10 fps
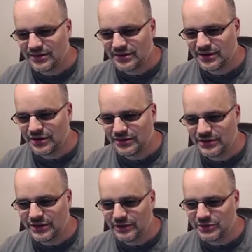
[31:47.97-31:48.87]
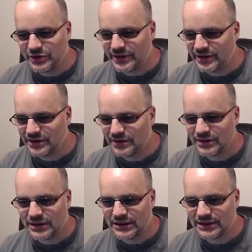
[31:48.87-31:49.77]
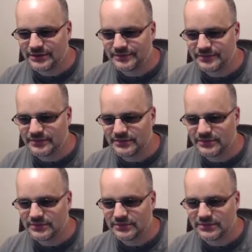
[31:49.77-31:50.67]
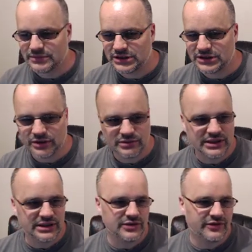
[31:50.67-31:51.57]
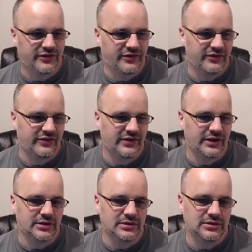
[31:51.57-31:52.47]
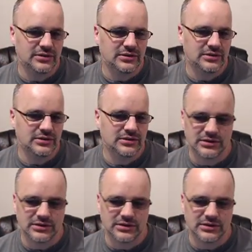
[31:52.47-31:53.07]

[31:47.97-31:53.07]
No, no, I know what I'm doing. Um, I don't need to fill.